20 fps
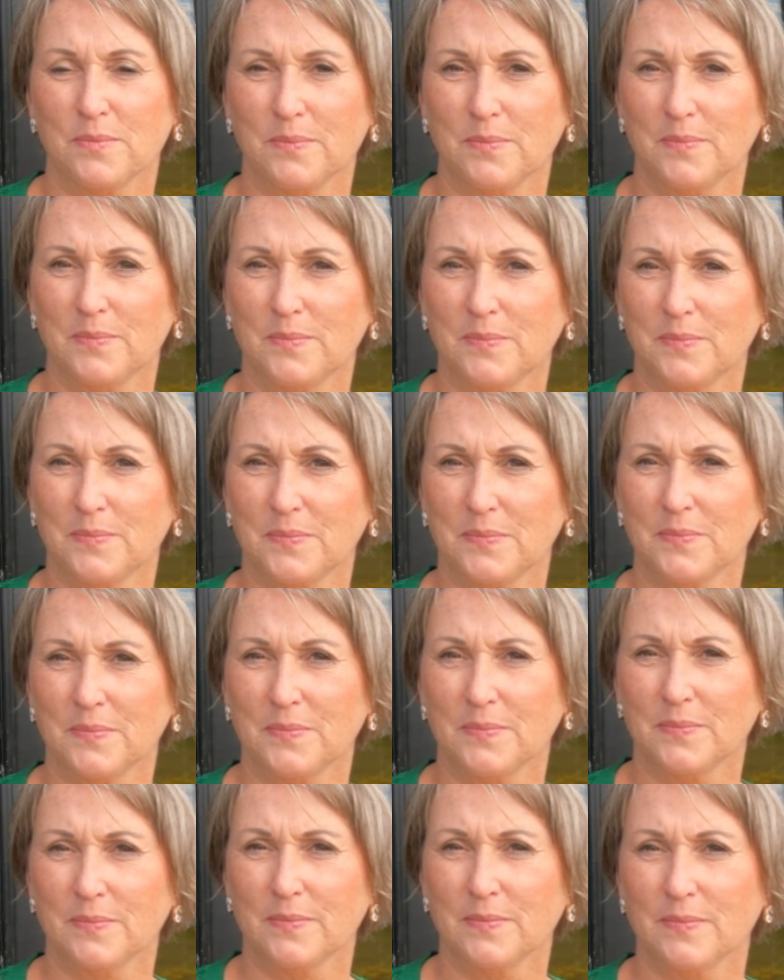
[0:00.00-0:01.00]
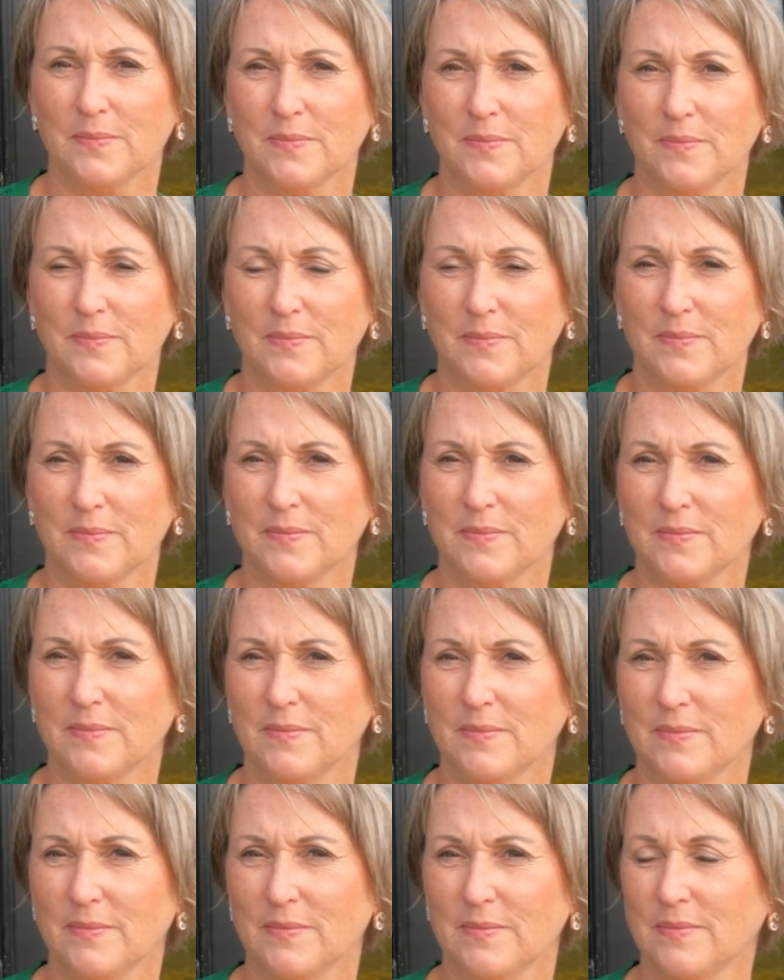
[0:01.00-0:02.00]

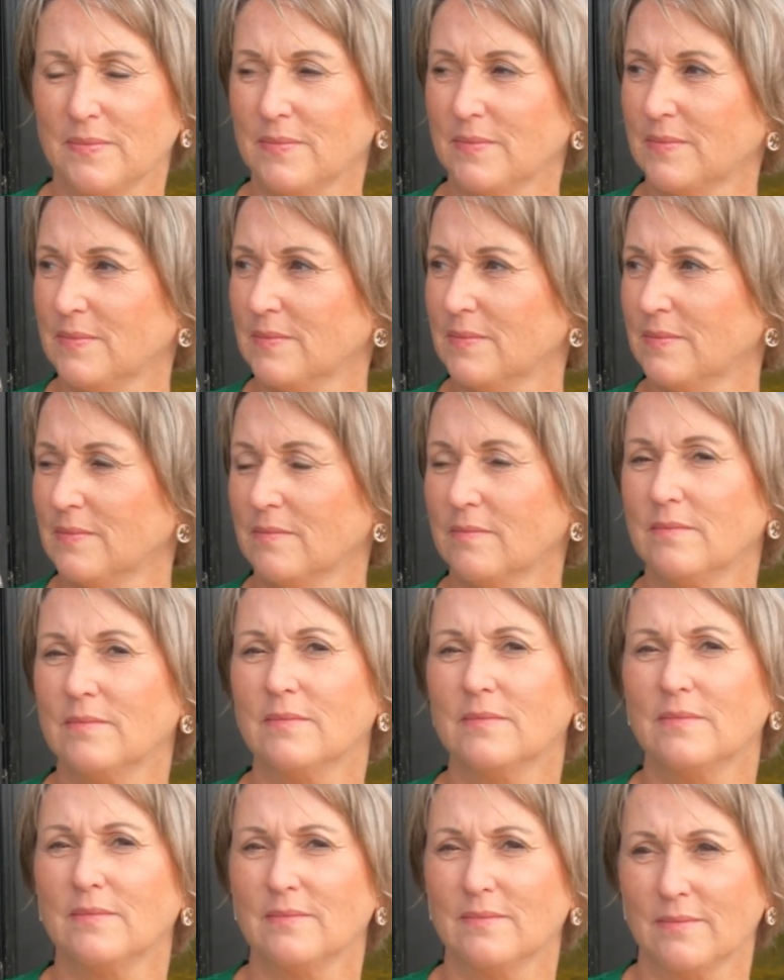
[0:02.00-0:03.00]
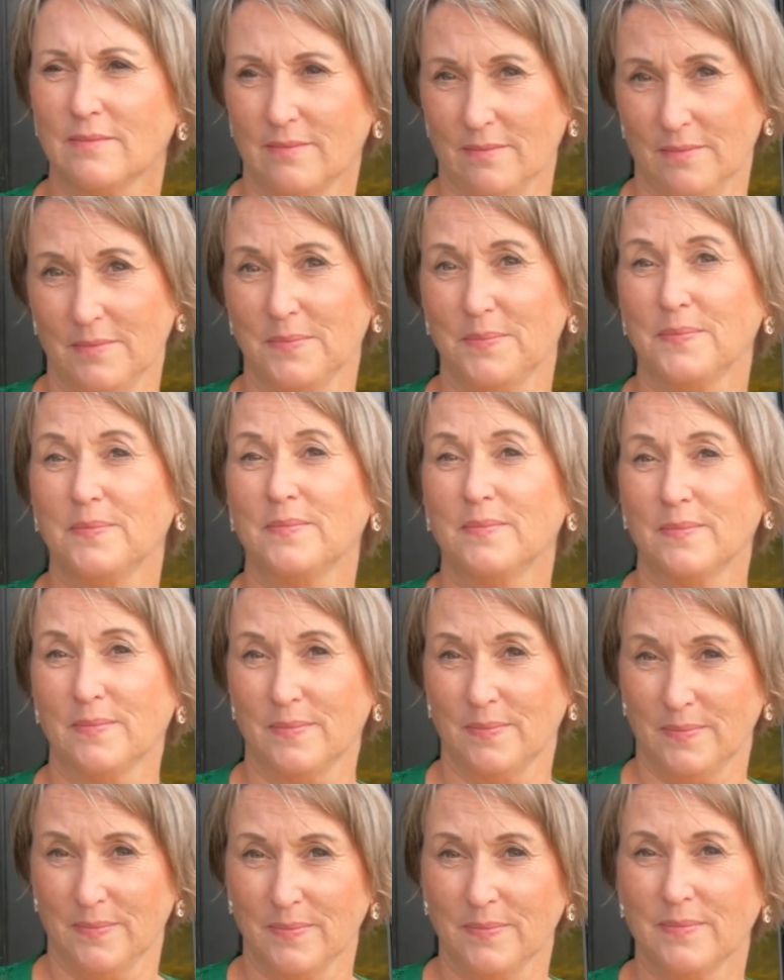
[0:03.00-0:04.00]

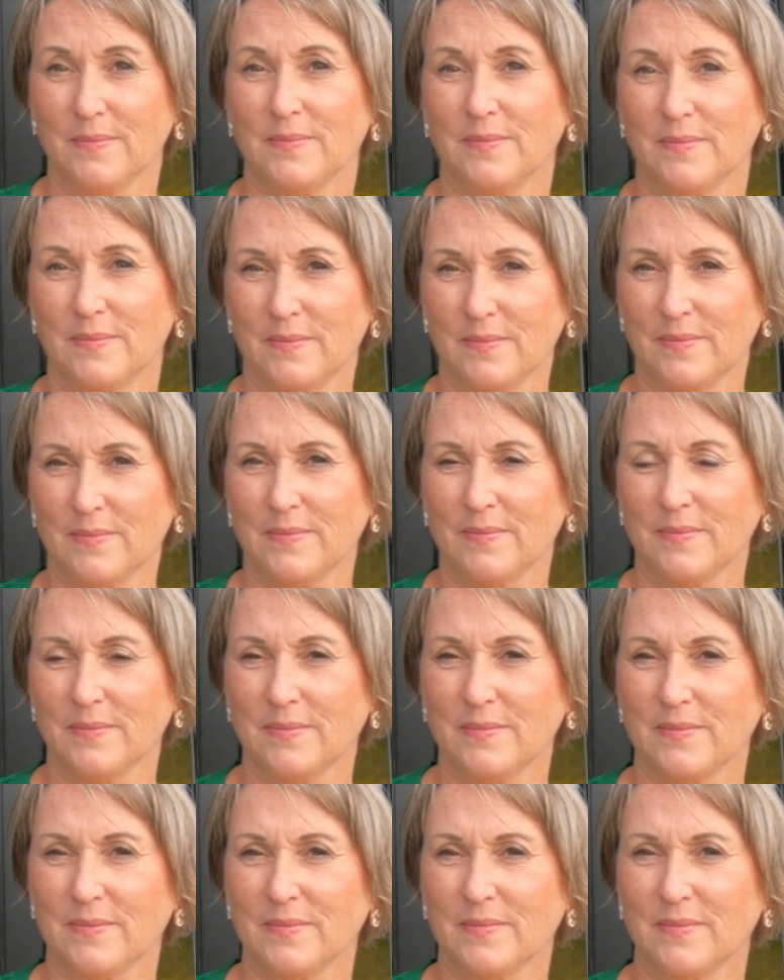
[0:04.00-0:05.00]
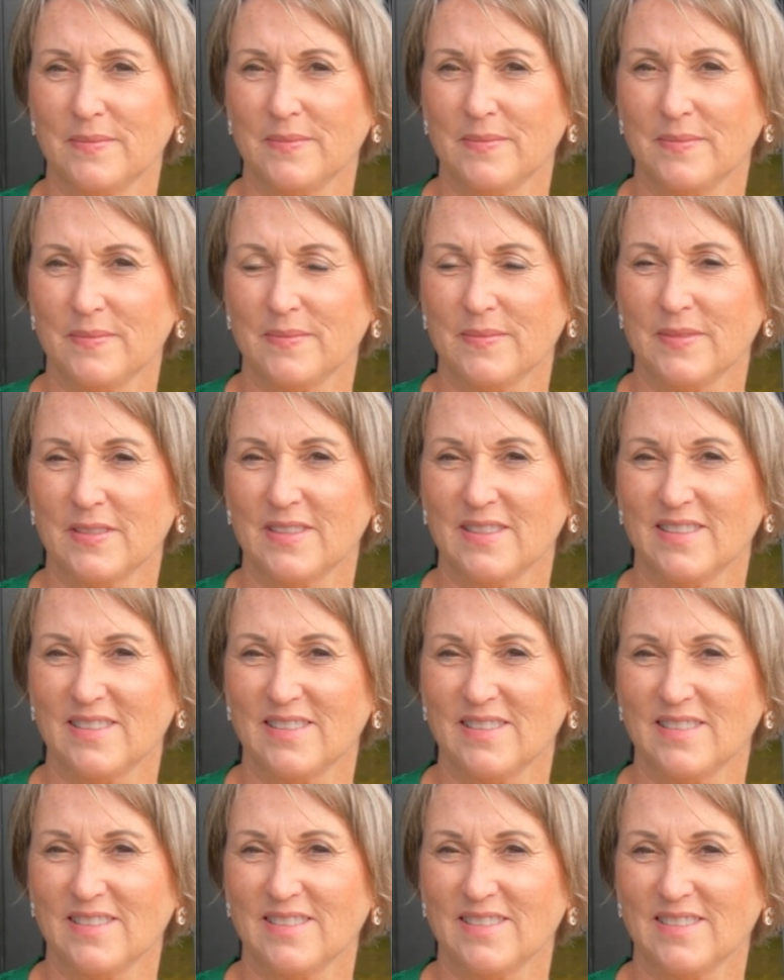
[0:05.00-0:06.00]

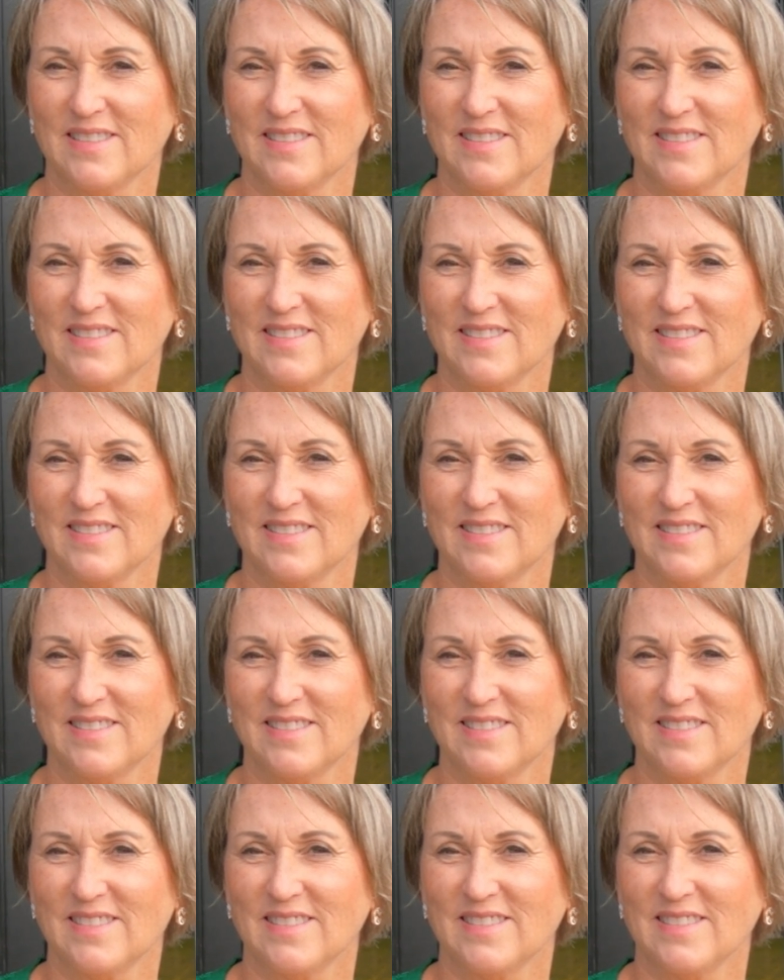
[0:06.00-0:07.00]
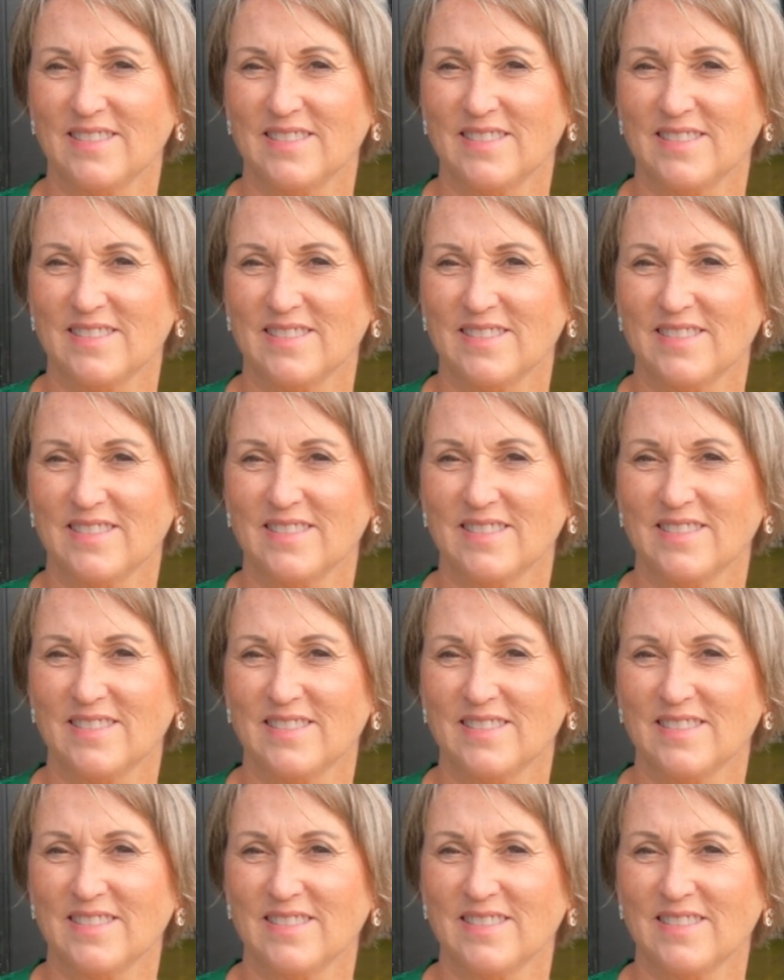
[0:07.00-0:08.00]
(not speaking)